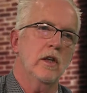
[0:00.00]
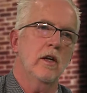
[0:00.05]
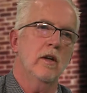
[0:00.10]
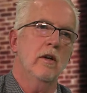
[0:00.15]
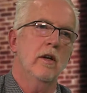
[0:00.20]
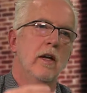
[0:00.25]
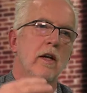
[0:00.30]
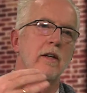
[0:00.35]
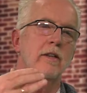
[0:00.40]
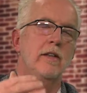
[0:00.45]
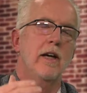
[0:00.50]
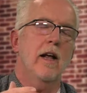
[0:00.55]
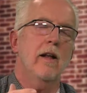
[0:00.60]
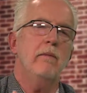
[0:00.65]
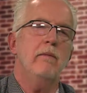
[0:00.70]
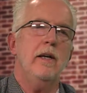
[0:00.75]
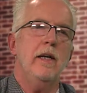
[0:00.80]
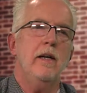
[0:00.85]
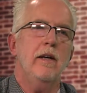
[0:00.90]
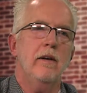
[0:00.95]
a little.
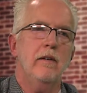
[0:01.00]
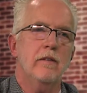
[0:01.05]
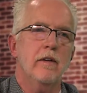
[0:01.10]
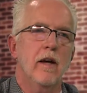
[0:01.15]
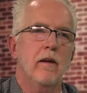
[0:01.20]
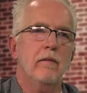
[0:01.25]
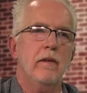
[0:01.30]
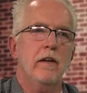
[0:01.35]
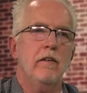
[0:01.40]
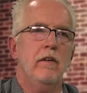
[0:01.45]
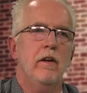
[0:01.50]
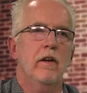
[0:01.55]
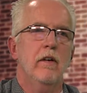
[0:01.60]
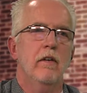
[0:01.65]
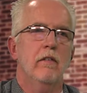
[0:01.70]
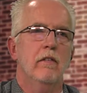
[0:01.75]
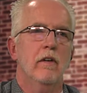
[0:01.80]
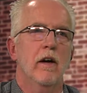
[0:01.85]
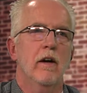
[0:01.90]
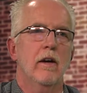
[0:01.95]
Tell me
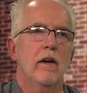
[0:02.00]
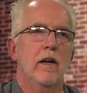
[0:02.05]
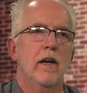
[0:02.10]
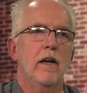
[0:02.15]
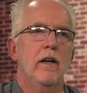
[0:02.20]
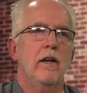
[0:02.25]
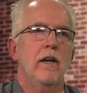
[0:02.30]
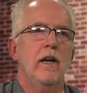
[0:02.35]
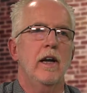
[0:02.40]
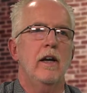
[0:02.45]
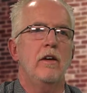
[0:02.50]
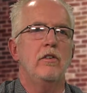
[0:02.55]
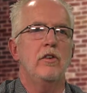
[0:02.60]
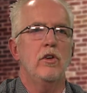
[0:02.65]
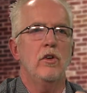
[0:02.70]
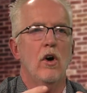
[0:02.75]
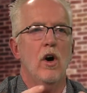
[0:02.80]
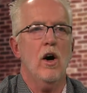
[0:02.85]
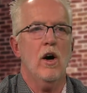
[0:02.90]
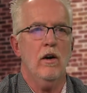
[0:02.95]
in
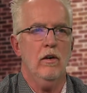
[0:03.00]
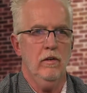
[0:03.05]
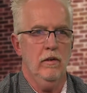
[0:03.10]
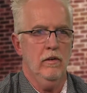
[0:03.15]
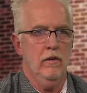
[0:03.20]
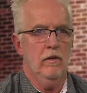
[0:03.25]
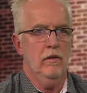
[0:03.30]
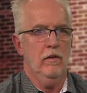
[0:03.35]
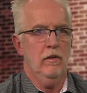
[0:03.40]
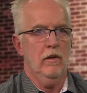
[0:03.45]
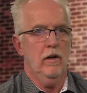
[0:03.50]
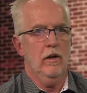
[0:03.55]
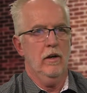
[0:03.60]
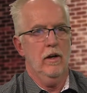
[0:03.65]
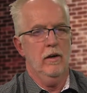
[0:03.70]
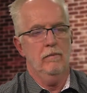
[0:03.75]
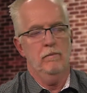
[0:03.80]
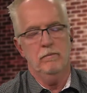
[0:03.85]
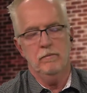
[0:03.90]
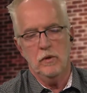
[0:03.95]
your
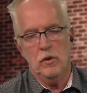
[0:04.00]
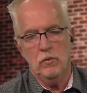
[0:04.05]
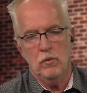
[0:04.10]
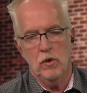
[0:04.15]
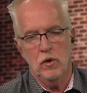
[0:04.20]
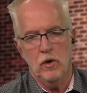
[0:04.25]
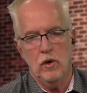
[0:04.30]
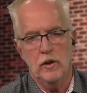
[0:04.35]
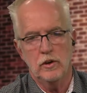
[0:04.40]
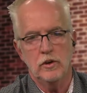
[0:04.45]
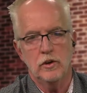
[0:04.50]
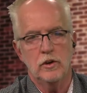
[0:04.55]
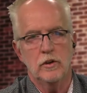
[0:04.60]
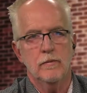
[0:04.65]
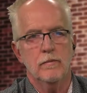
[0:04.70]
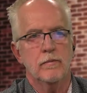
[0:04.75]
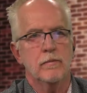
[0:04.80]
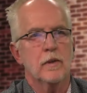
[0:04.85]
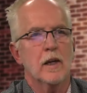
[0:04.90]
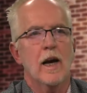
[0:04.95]
words,
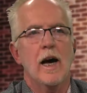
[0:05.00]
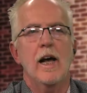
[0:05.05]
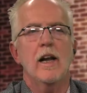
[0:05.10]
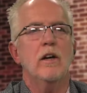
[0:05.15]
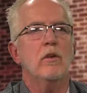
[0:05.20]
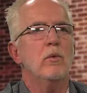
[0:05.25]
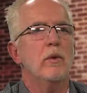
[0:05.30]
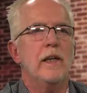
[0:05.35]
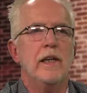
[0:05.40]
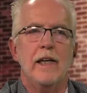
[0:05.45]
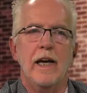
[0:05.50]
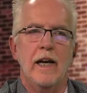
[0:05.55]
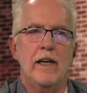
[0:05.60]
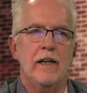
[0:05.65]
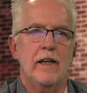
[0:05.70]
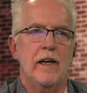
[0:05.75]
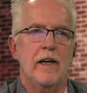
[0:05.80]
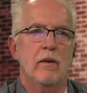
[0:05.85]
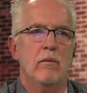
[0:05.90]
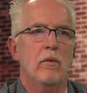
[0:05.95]
how did we
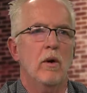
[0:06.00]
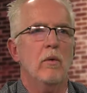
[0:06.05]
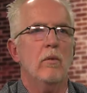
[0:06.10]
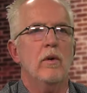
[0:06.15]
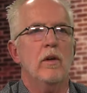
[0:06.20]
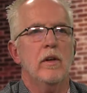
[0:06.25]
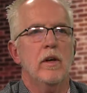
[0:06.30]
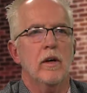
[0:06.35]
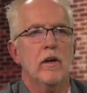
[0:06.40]
get here? What were